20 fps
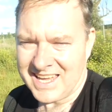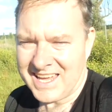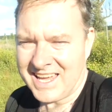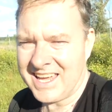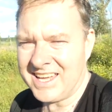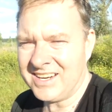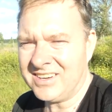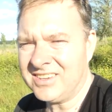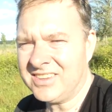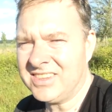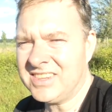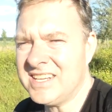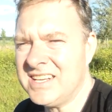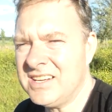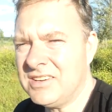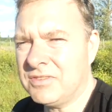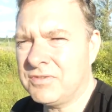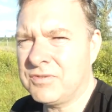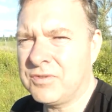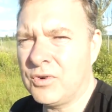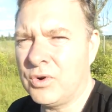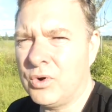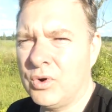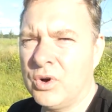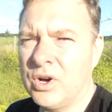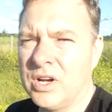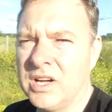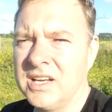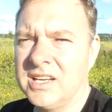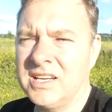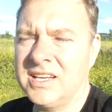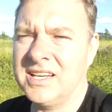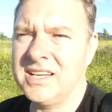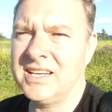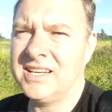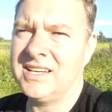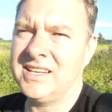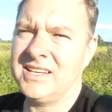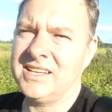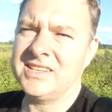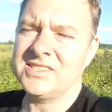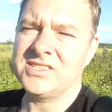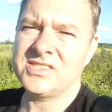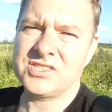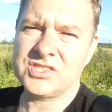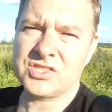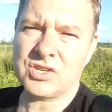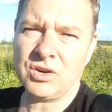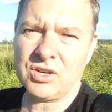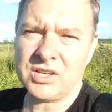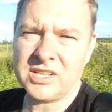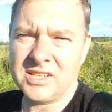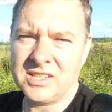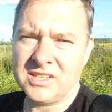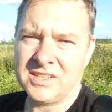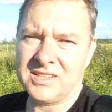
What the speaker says: And I think for stock